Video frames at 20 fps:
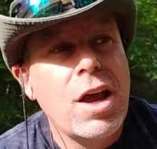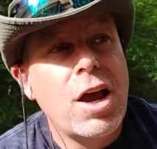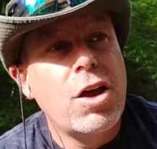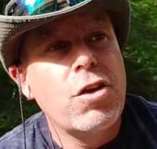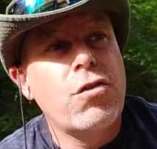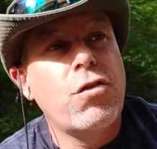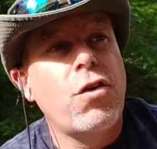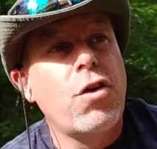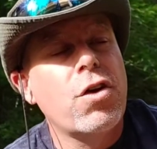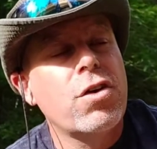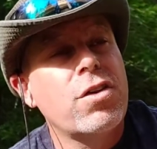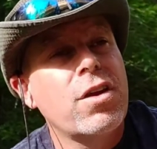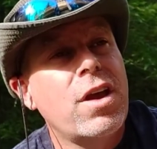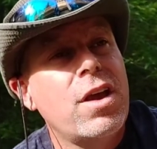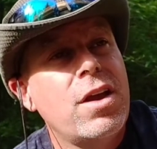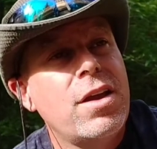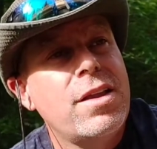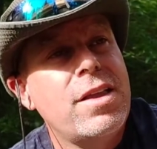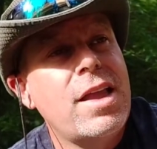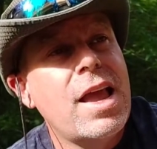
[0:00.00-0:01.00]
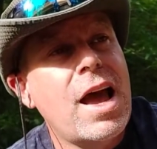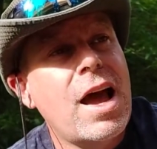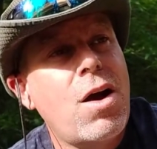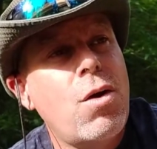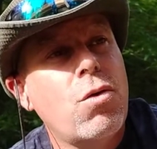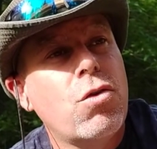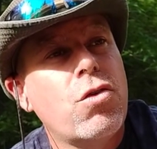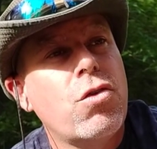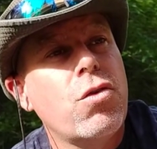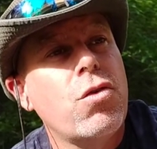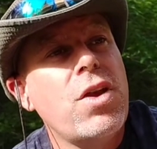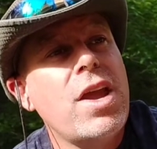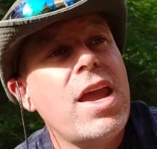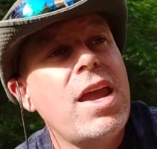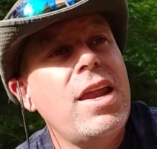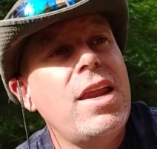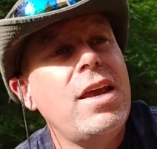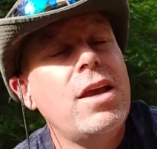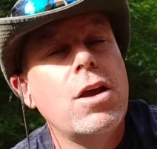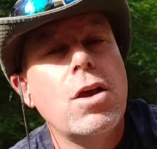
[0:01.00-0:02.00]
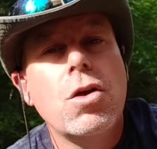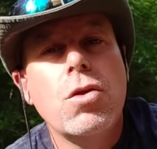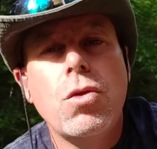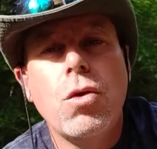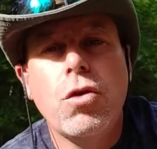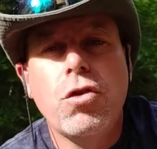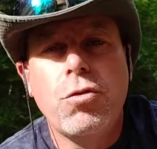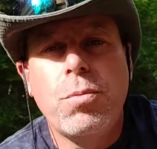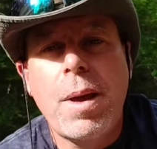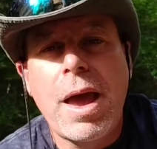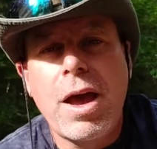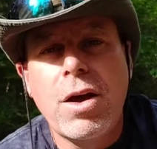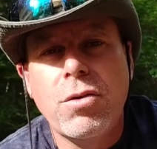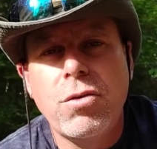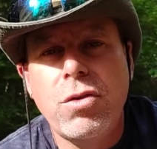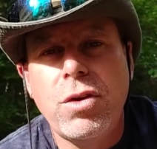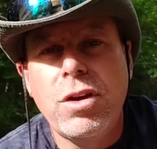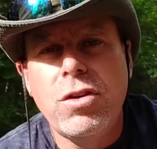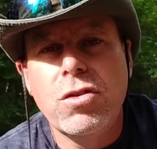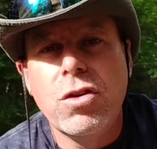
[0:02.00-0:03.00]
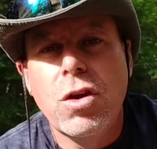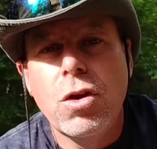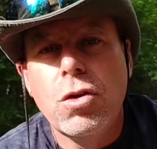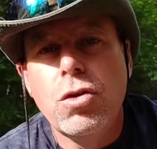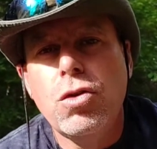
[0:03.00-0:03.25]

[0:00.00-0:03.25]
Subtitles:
as far as now creating those boundaries,